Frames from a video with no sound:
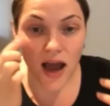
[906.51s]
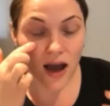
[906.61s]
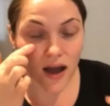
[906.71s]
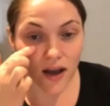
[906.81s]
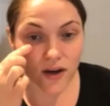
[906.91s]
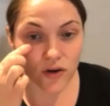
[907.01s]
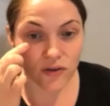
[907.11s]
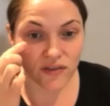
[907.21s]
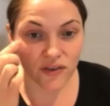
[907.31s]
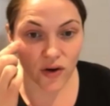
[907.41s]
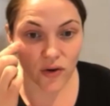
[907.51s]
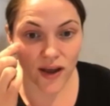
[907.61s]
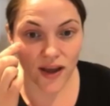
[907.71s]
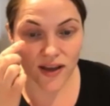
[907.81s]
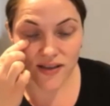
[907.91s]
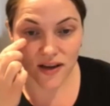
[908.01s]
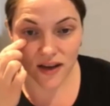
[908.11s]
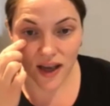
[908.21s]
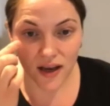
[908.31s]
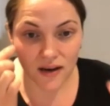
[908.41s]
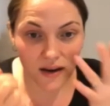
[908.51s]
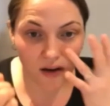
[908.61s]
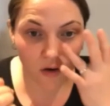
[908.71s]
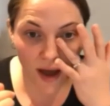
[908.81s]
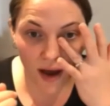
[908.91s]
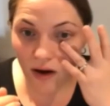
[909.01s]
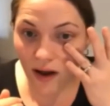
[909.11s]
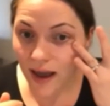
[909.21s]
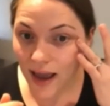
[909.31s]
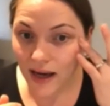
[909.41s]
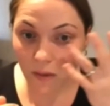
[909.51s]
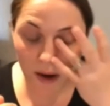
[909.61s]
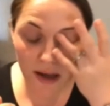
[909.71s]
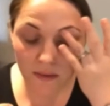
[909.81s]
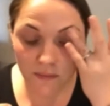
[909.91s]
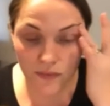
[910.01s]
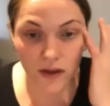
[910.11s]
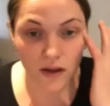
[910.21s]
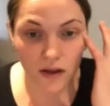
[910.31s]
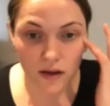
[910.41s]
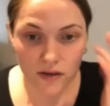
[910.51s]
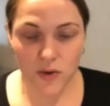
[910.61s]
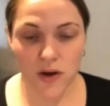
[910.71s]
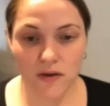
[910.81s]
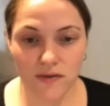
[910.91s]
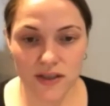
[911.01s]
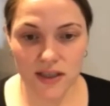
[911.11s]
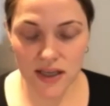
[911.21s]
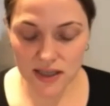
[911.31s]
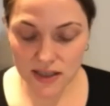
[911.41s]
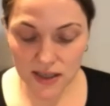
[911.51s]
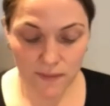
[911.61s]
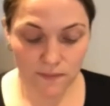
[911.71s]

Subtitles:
And I can already feel it sunk in on that eye anyway. So I obviously needed it.